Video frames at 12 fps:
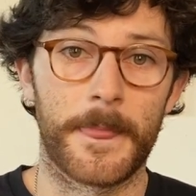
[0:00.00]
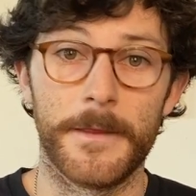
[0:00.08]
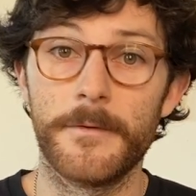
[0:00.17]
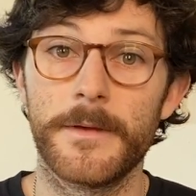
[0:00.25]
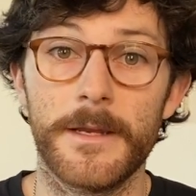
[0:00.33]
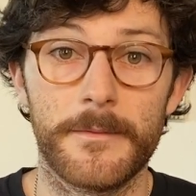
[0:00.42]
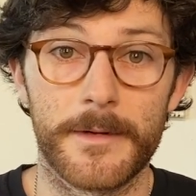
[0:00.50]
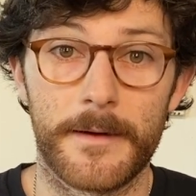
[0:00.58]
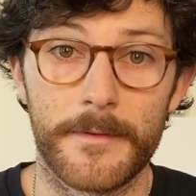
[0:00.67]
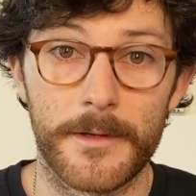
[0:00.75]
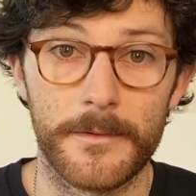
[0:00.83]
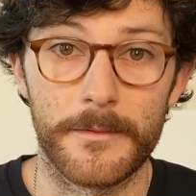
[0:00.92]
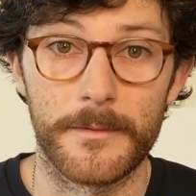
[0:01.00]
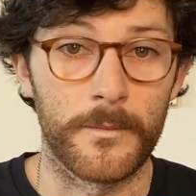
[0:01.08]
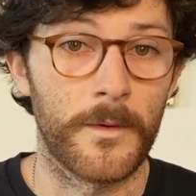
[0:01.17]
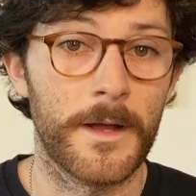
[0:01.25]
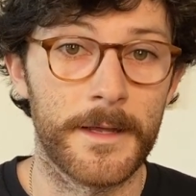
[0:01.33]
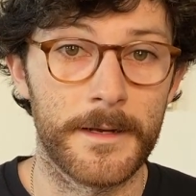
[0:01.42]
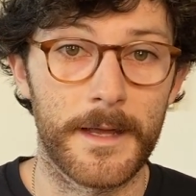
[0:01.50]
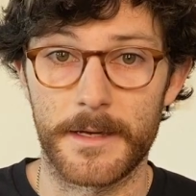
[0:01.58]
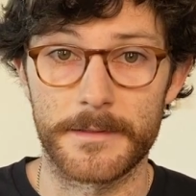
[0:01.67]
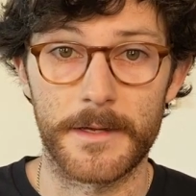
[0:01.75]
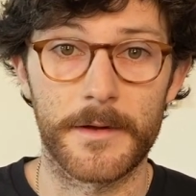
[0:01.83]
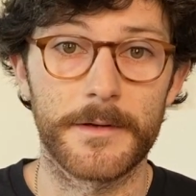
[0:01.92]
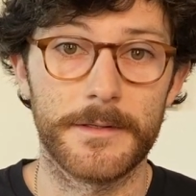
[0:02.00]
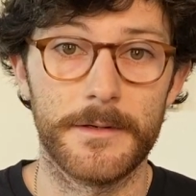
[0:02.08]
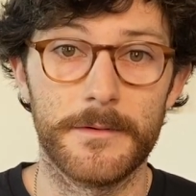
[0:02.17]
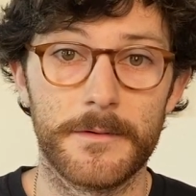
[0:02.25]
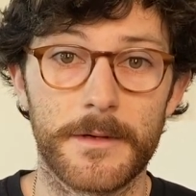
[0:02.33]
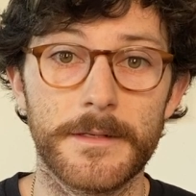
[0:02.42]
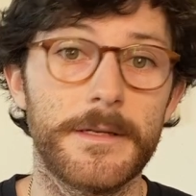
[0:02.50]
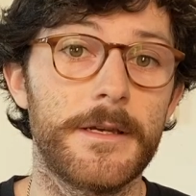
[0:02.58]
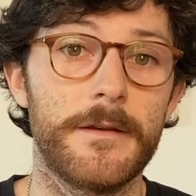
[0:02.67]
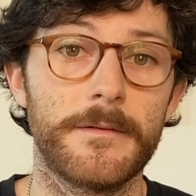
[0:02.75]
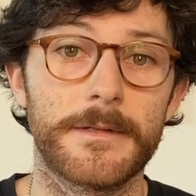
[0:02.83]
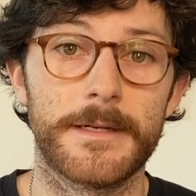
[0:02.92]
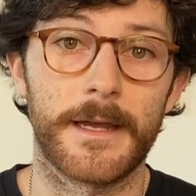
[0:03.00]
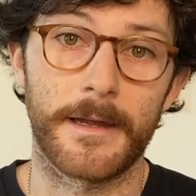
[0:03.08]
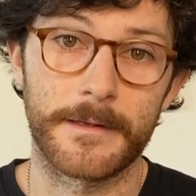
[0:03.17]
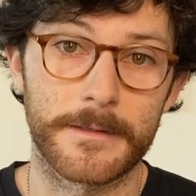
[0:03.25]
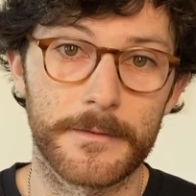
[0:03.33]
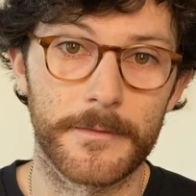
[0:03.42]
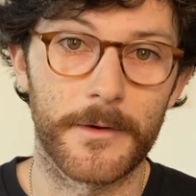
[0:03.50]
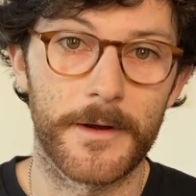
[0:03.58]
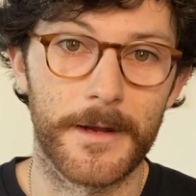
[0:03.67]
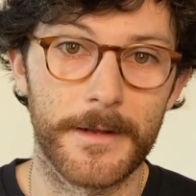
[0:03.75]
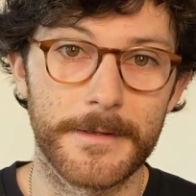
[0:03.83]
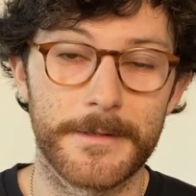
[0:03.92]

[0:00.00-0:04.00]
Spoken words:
You can eat whatever you want as long as you continue to take insulin for it."